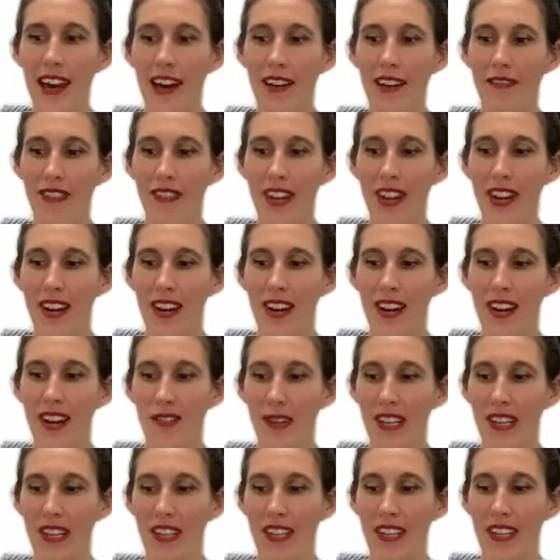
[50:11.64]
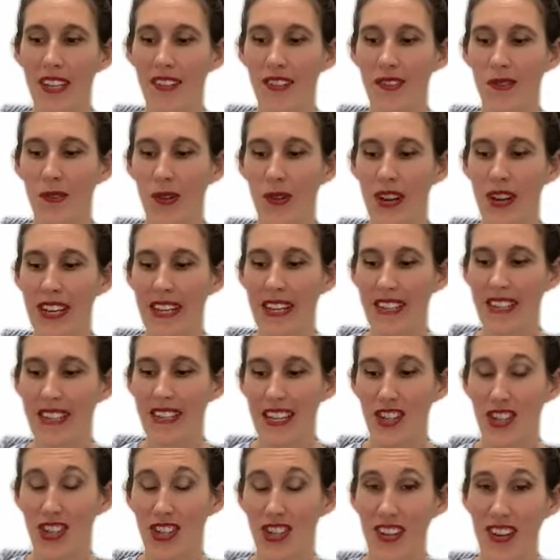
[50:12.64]
have now in
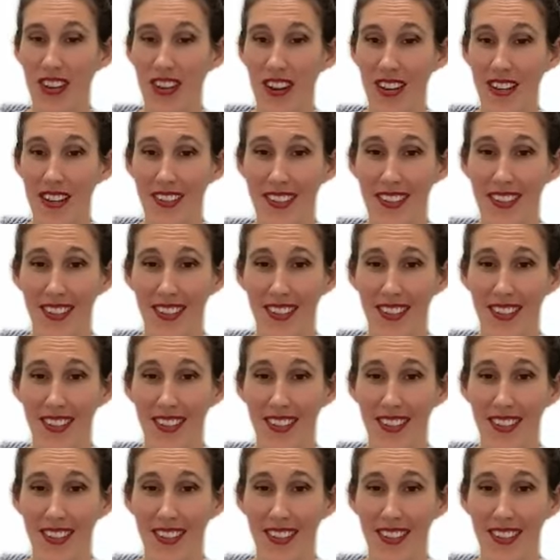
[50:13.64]
orientation a uh,